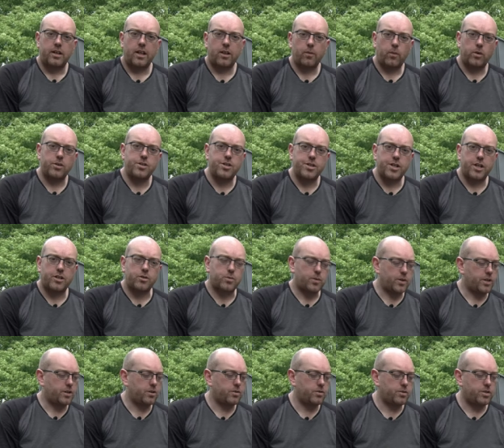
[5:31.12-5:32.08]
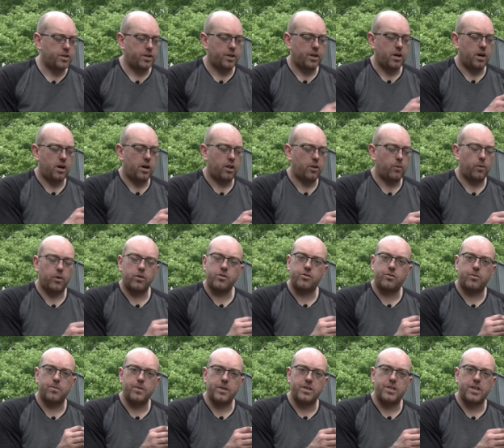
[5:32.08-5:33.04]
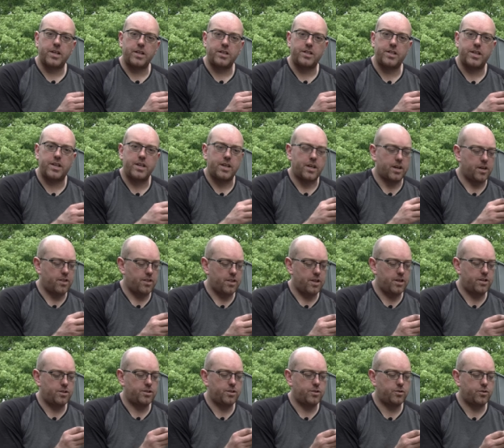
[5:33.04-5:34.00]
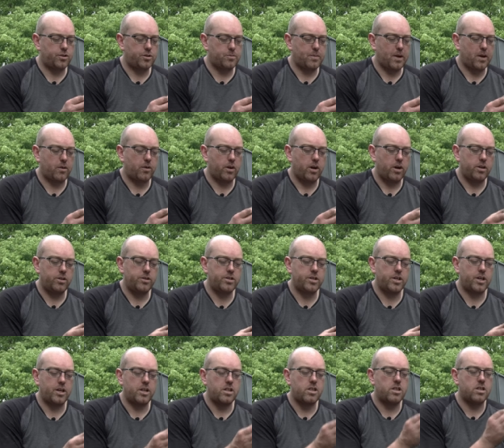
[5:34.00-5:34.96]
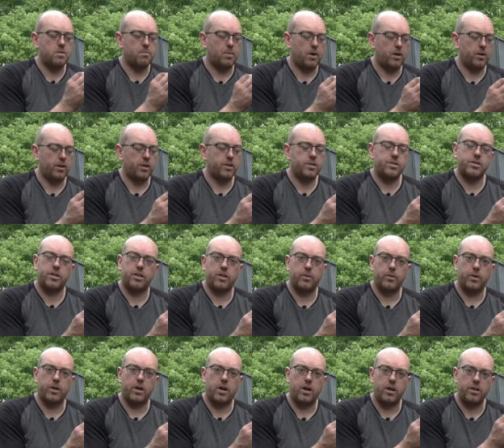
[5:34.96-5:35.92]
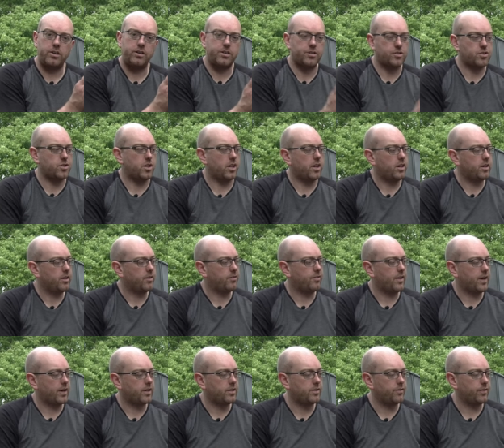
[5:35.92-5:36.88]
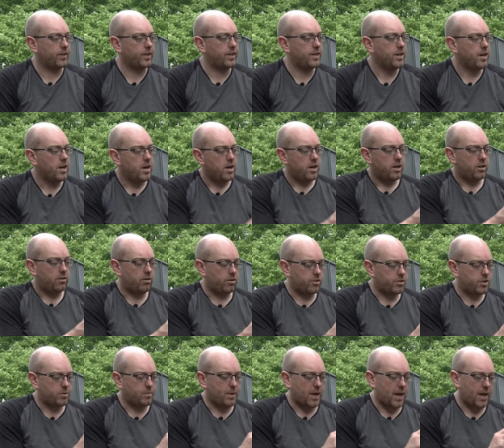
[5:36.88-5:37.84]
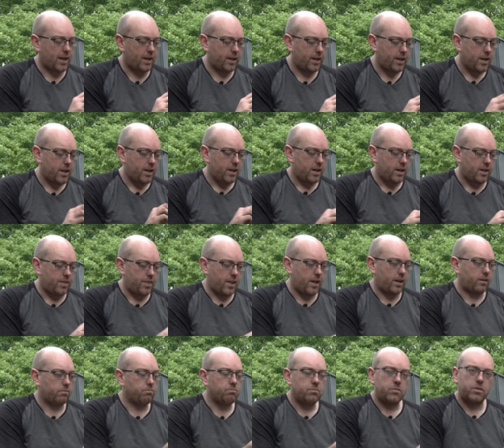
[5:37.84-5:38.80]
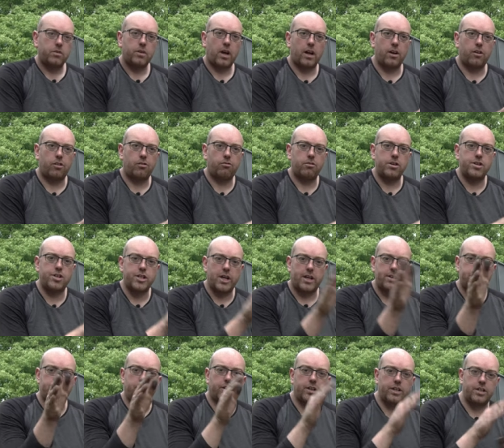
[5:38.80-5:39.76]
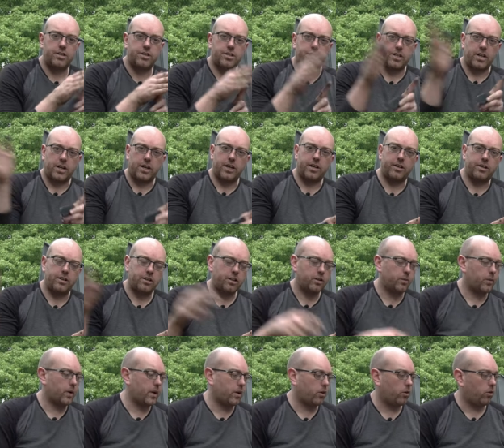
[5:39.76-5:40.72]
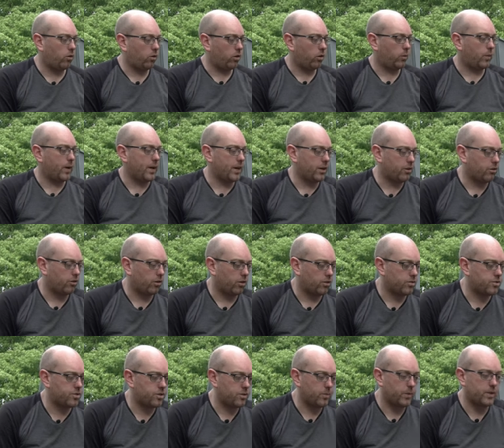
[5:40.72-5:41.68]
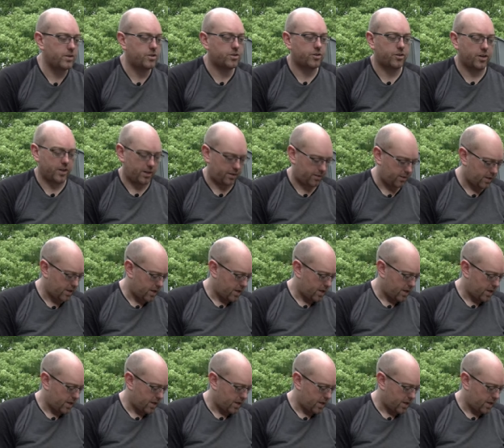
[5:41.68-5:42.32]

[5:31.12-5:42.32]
Now the washer jets we're using are the ones from the T T, and these used to mount underneath the bonnet, so they were underslung effectively across the back and then had three jets on each side that went all the way across the windscreen.